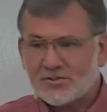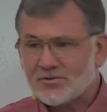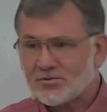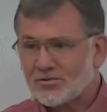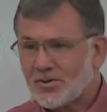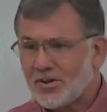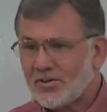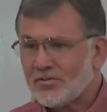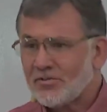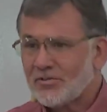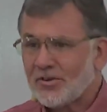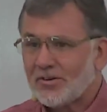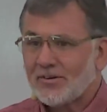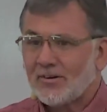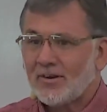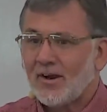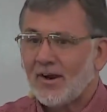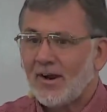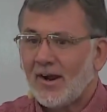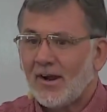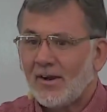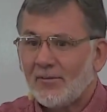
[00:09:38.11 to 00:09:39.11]
trusted
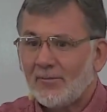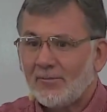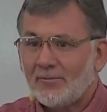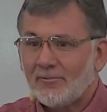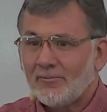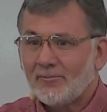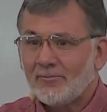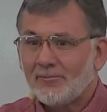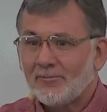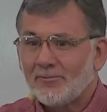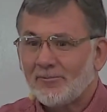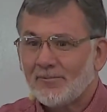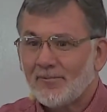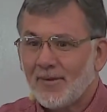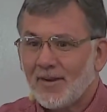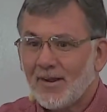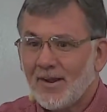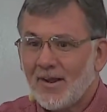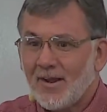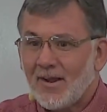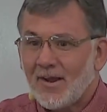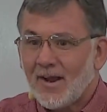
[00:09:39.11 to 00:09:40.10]
God.
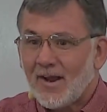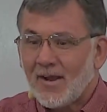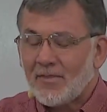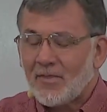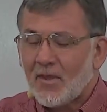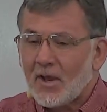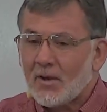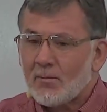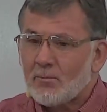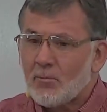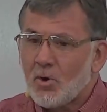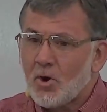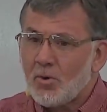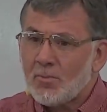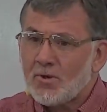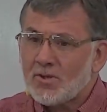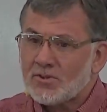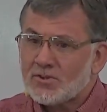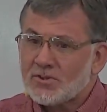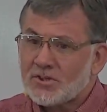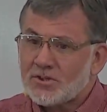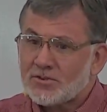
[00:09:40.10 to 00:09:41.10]
At that
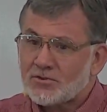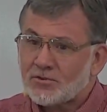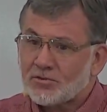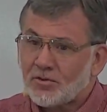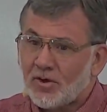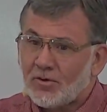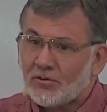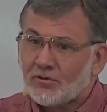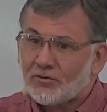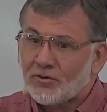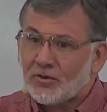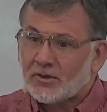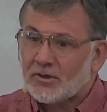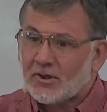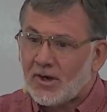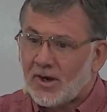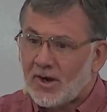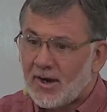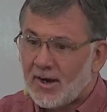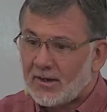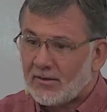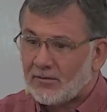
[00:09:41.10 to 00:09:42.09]
moment, she trusted
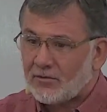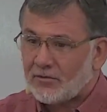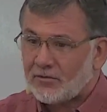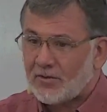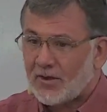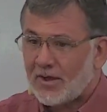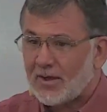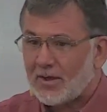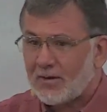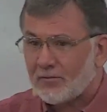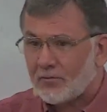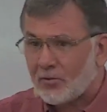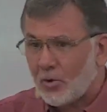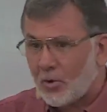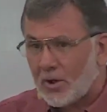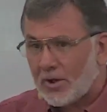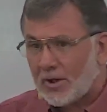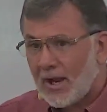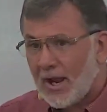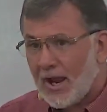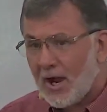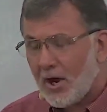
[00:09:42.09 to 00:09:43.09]
God. Instead of
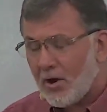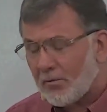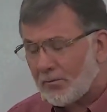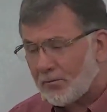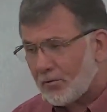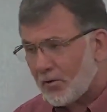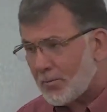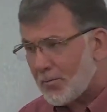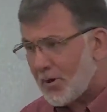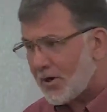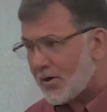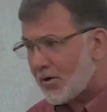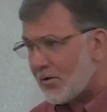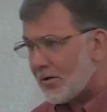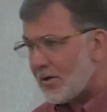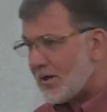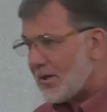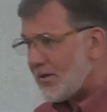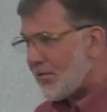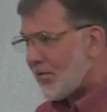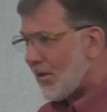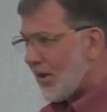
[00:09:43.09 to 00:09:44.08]
going out from
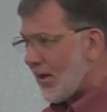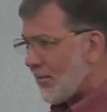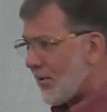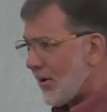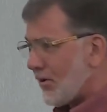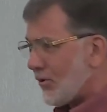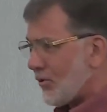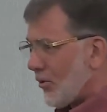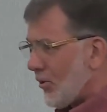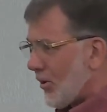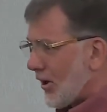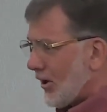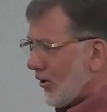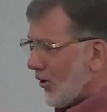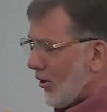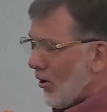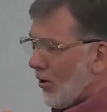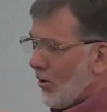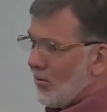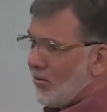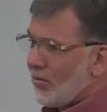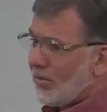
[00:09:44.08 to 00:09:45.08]
underneath him and doing
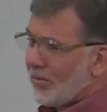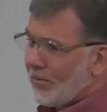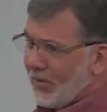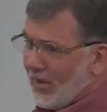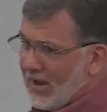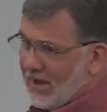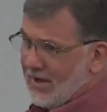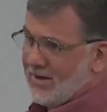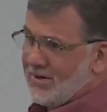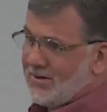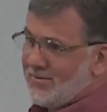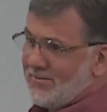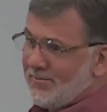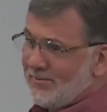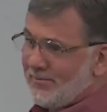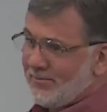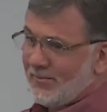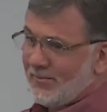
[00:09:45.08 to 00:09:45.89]
her own thing,